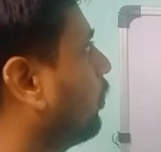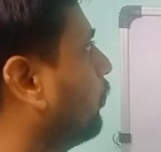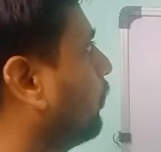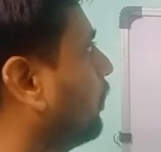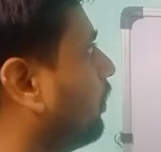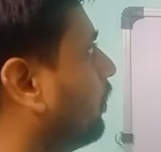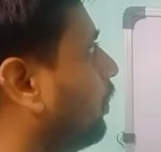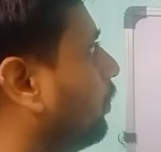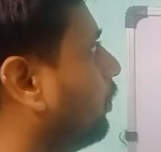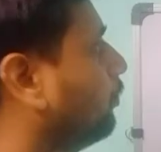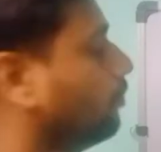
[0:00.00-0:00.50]

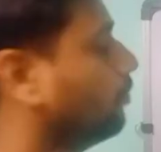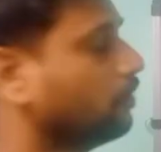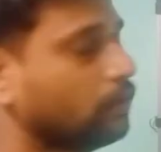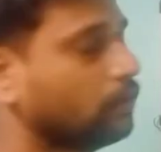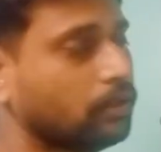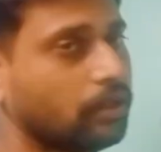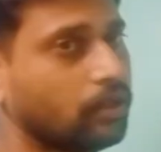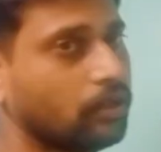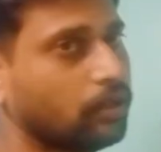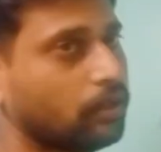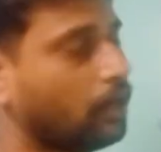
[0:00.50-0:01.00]
method.
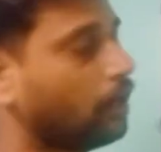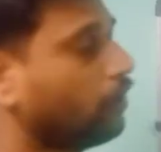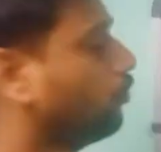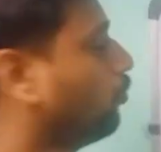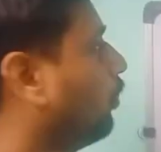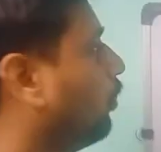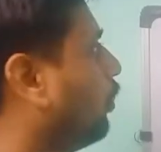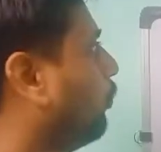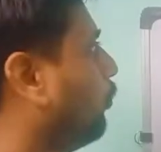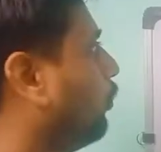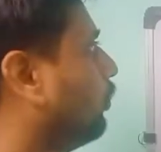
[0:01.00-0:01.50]
I
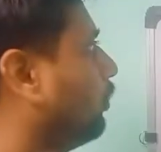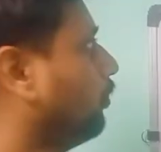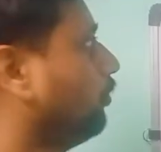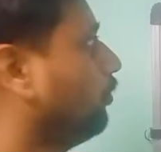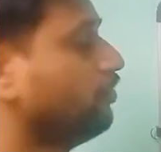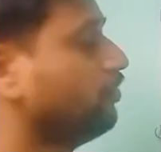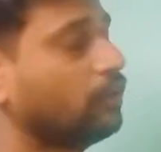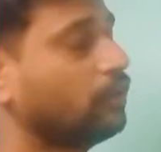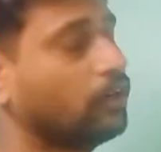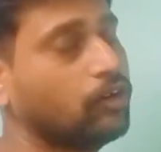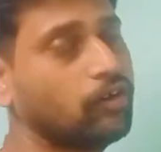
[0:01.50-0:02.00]
told about
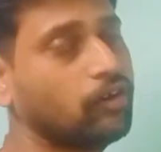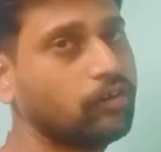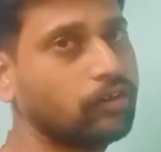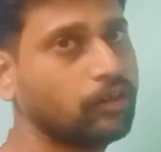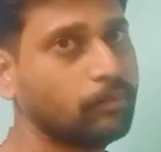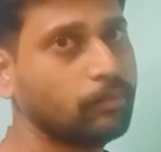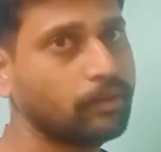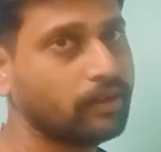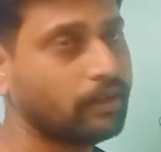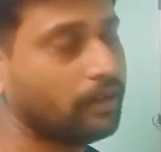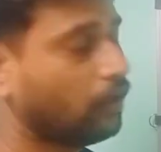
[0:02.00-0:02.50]
division
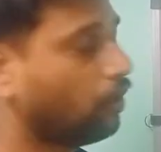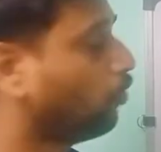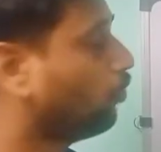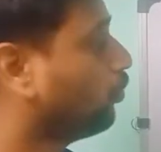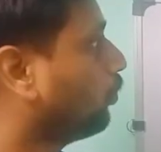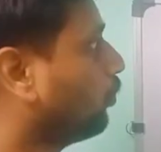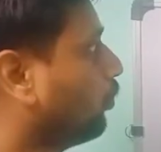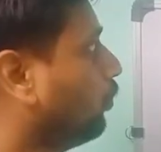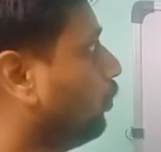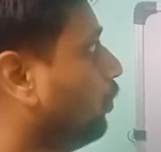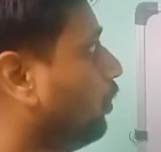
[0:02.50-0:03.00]
algorithm method, how
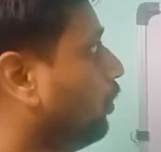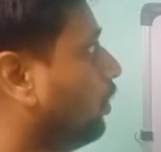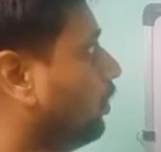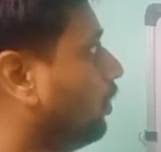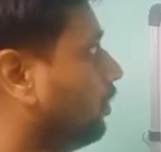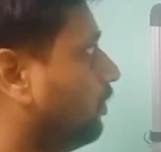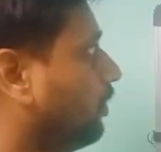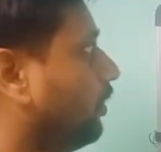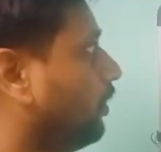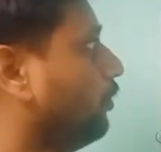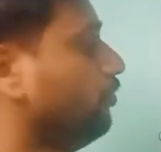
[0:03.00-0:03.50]
to do
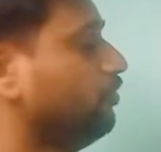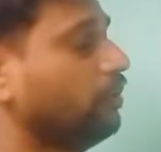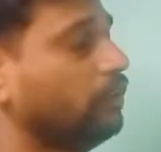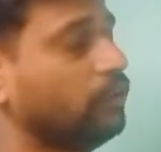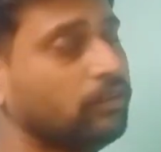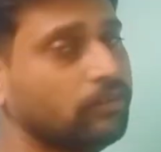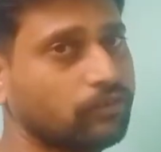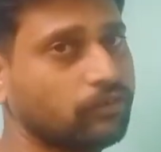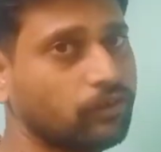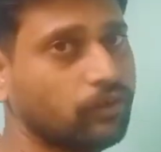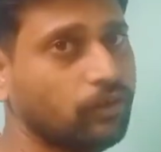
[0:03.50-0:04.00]
the
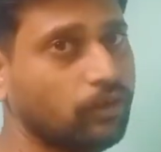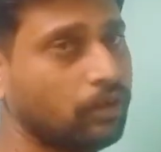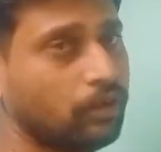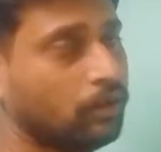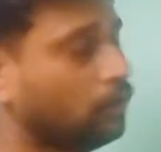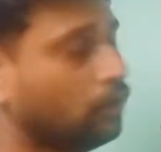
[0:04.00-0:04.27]
division. So,